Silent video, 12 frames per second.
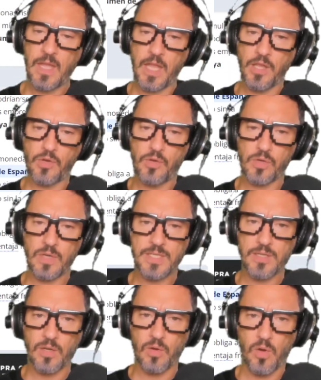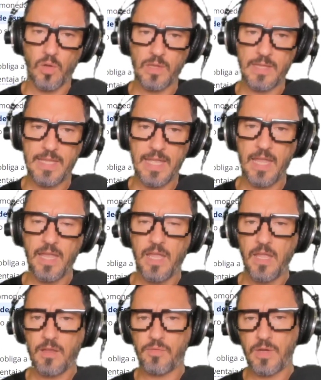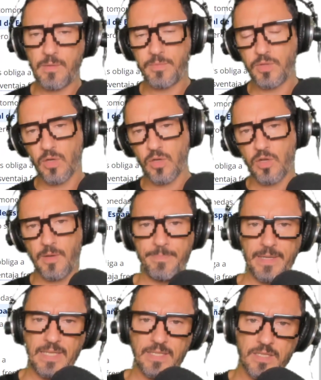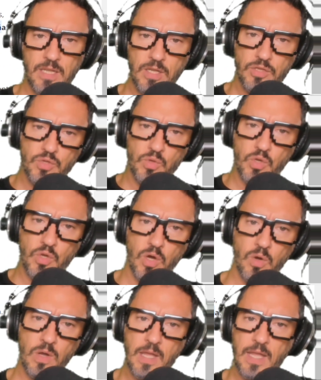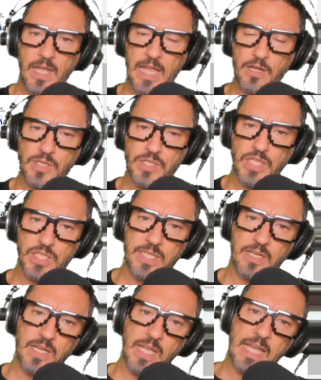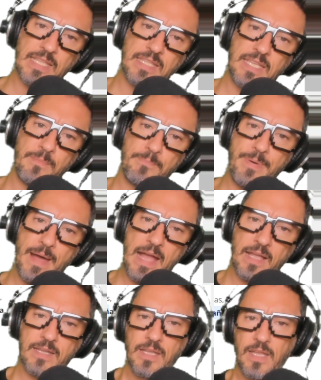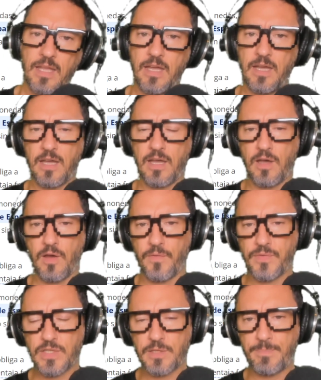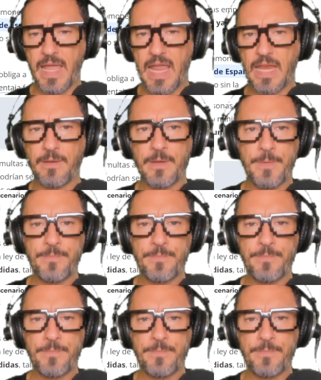encourage all the crypto companies to go and register at the Bank of Spain,